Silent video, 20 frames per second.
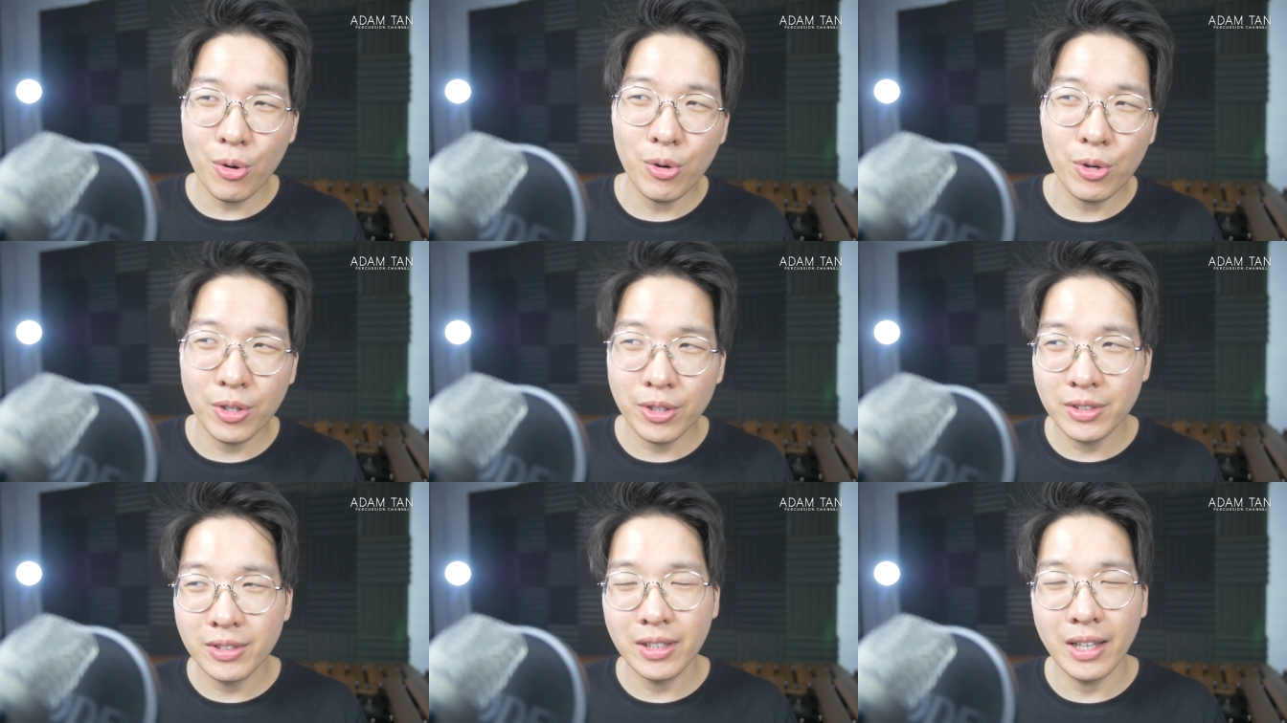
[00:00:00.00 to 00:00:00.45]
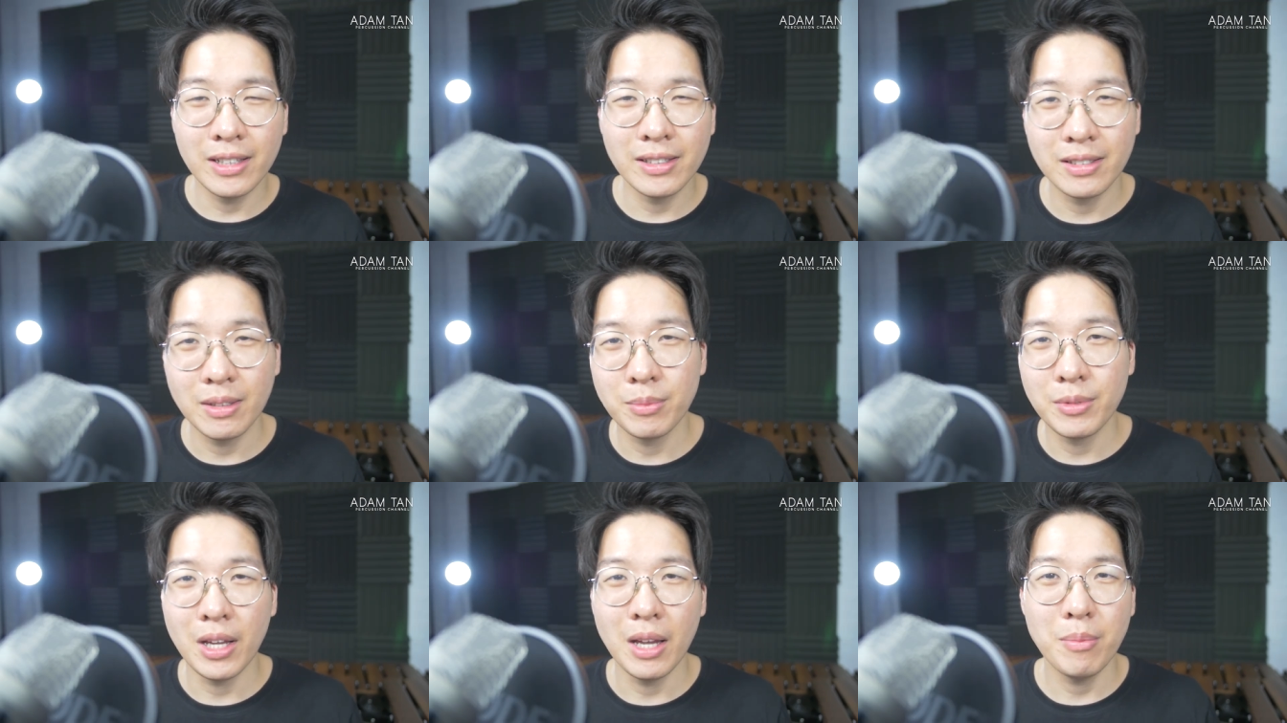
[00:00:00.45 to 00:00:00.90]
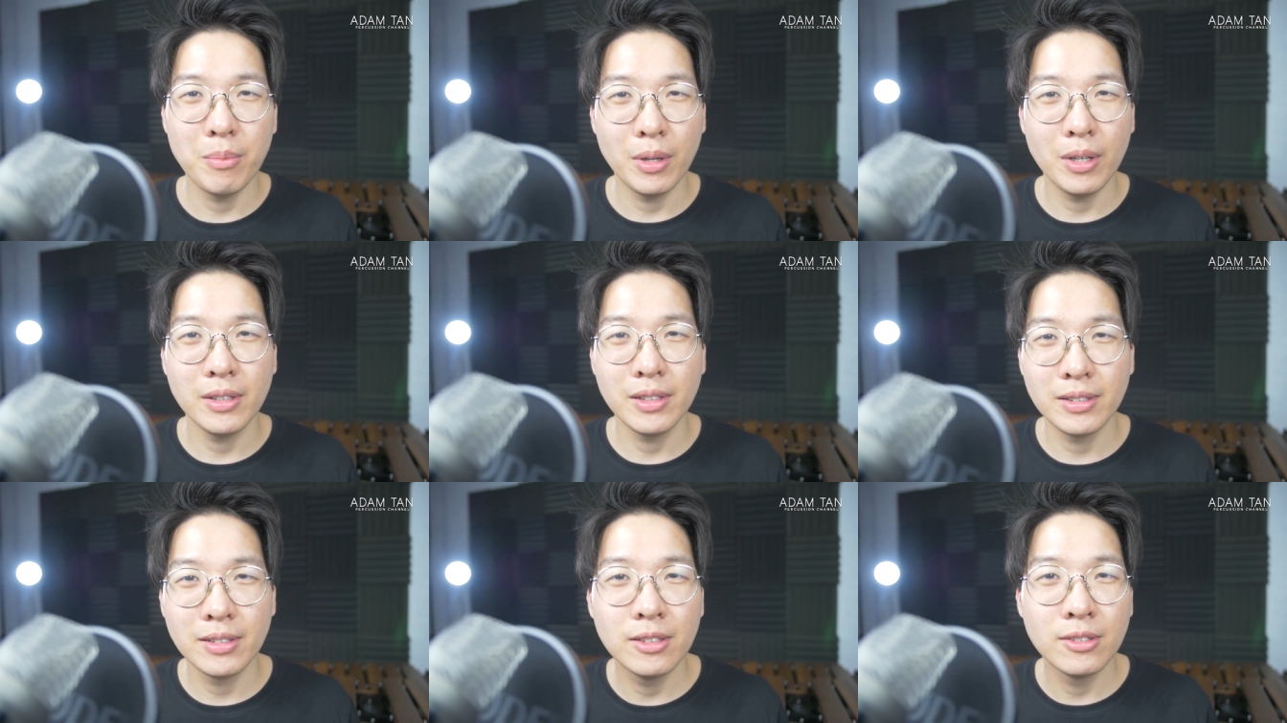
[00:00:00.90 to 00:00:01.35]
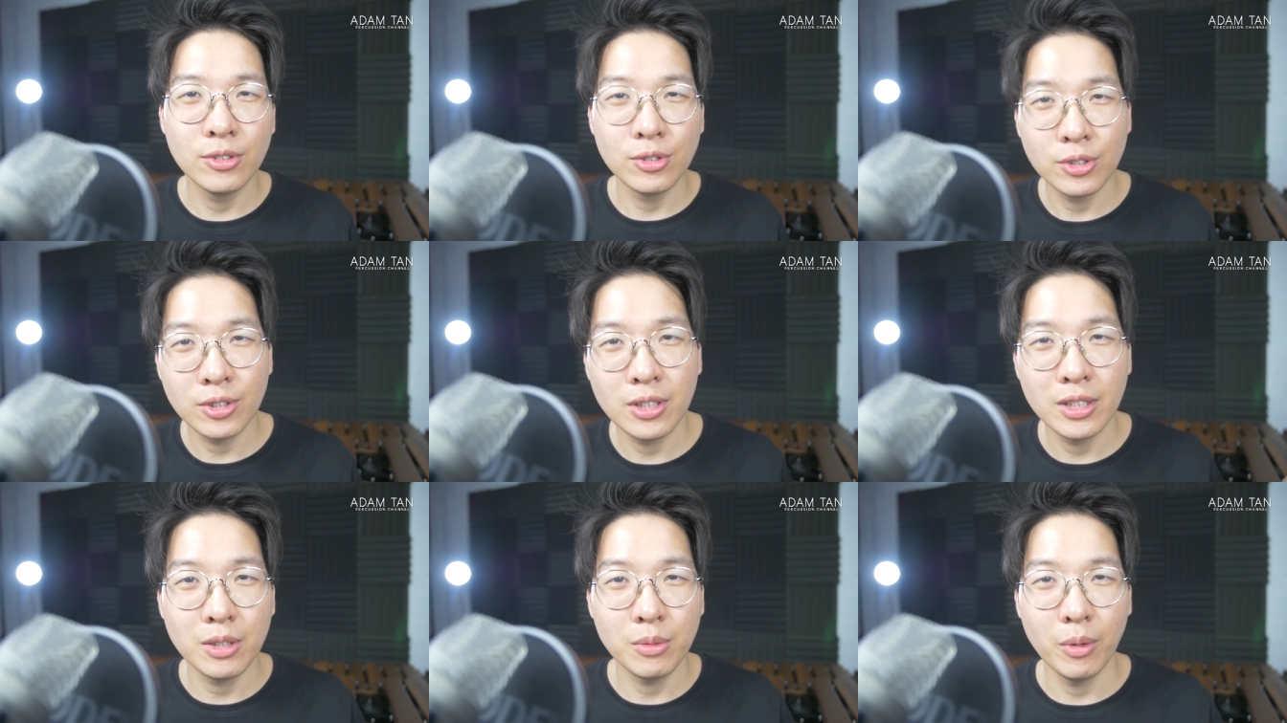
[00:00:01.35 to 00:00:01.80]
August, and September. This is
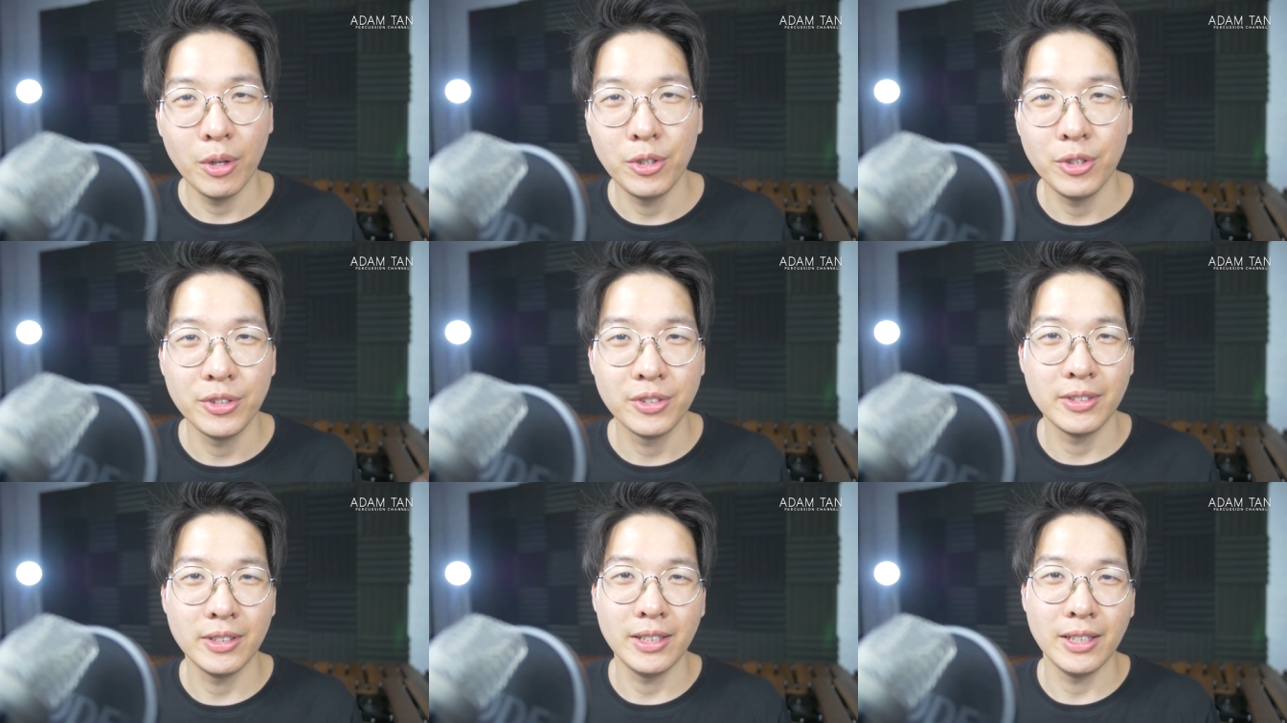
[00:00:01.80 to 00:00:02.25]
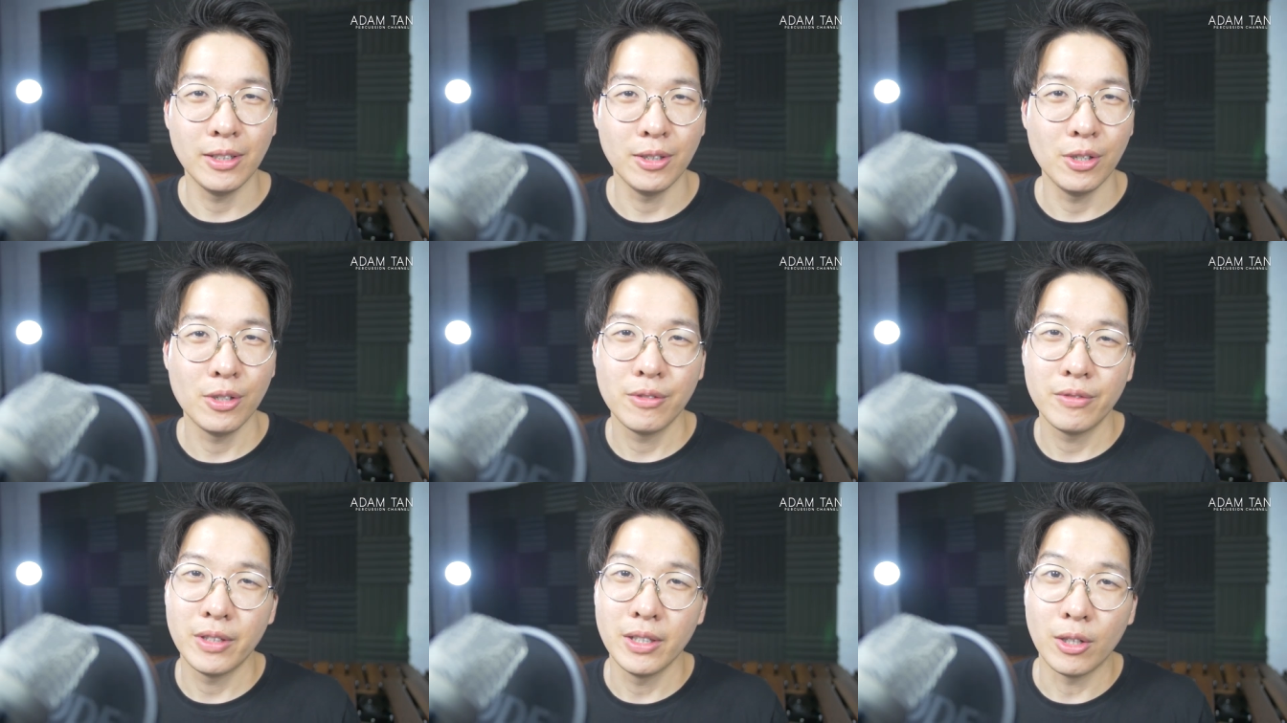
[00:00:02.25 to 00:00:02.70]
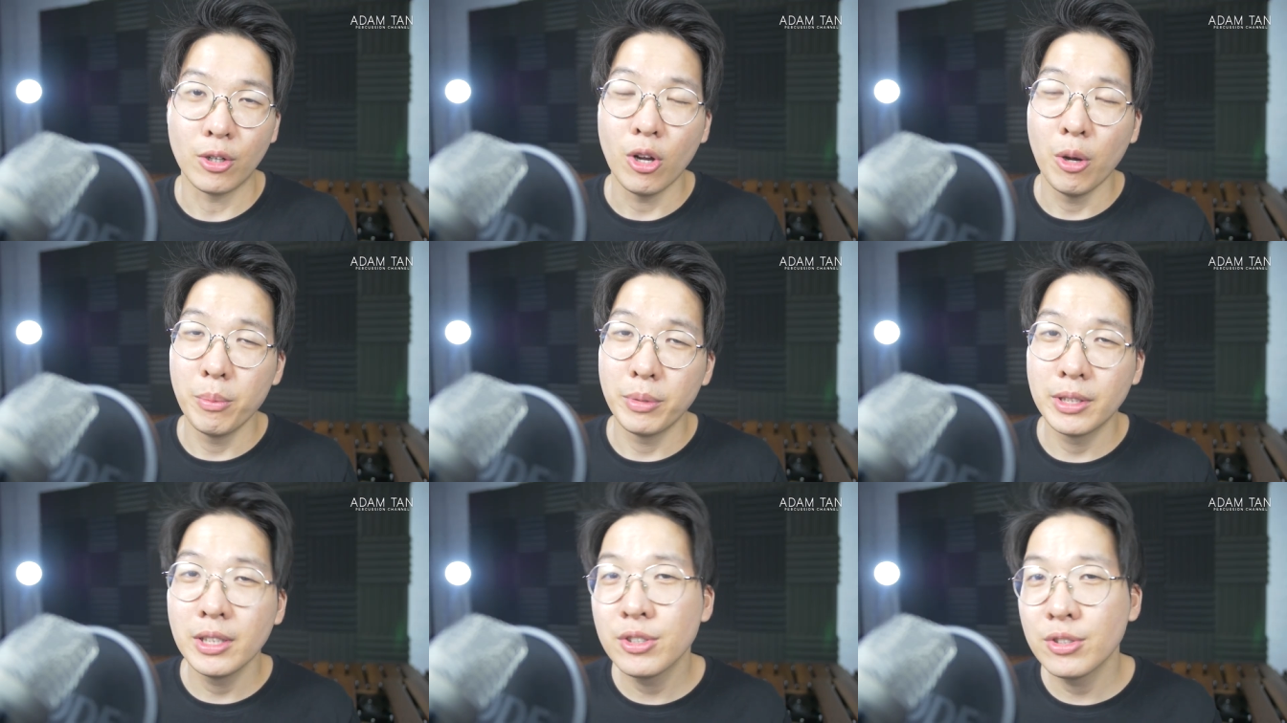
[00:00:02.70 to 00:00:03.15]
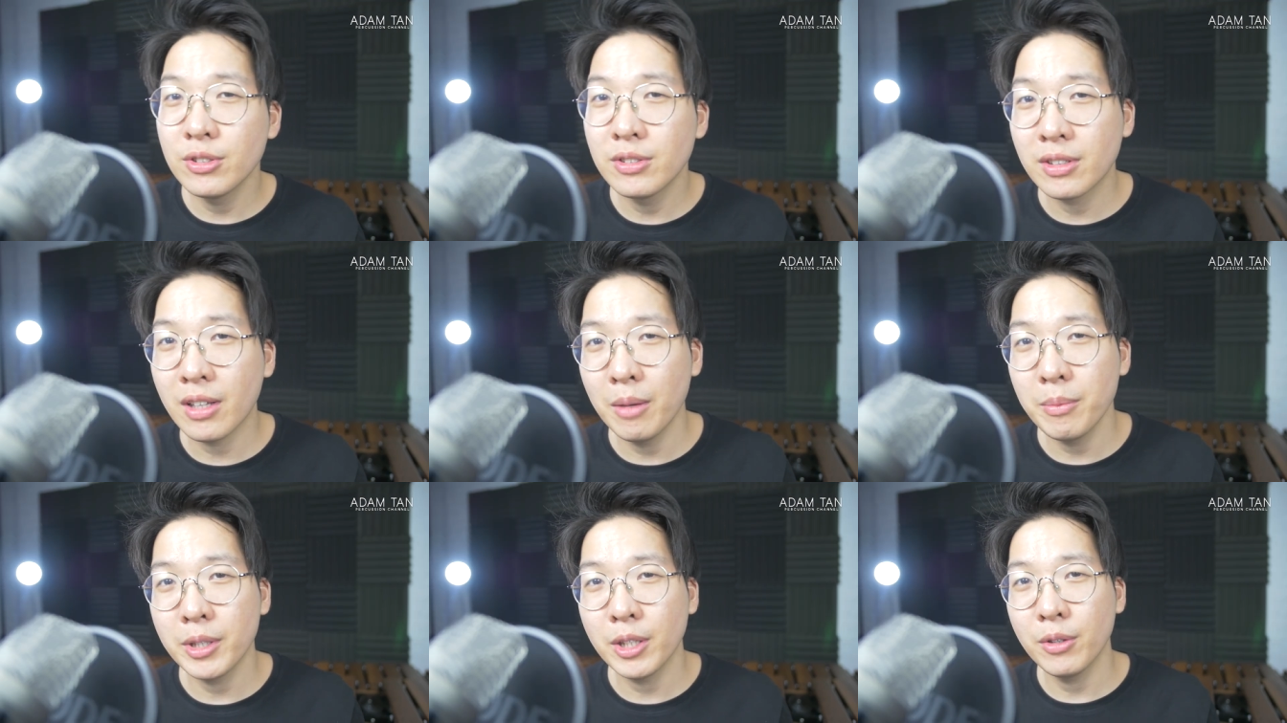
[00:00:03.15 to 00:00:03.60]
usually when you see a lot of the
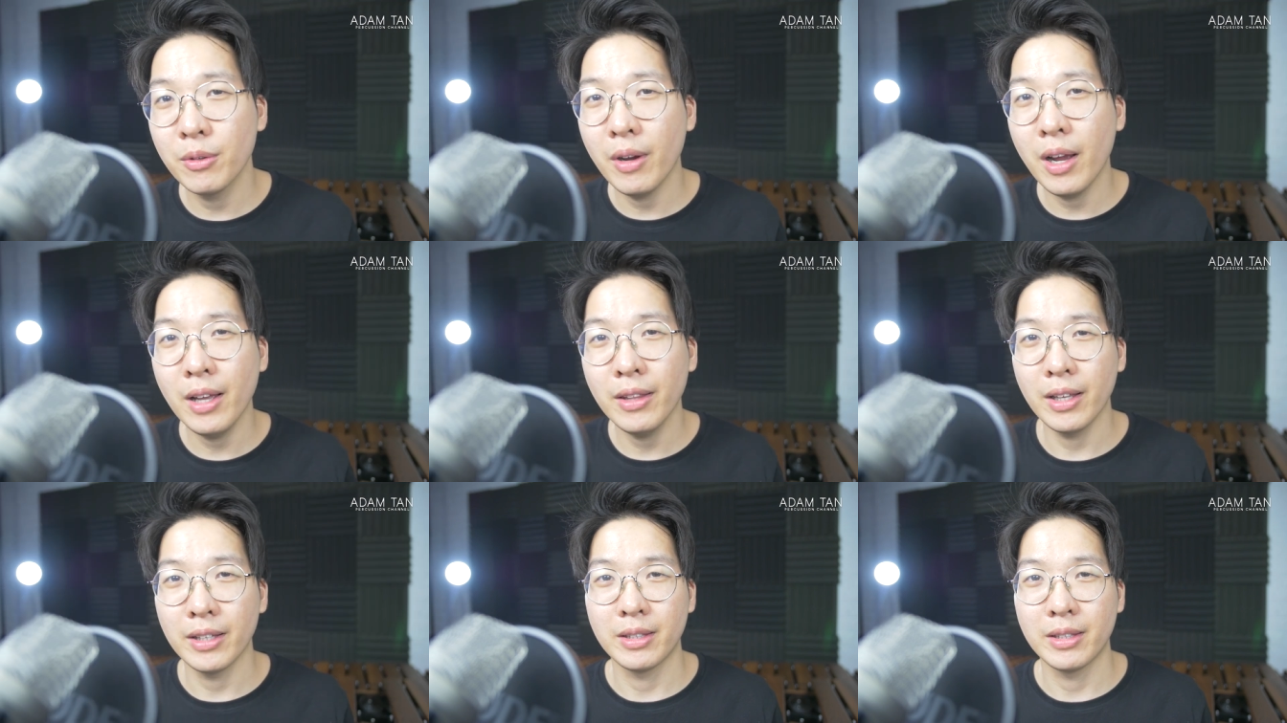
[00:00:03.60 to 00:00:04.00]
competitions coming around,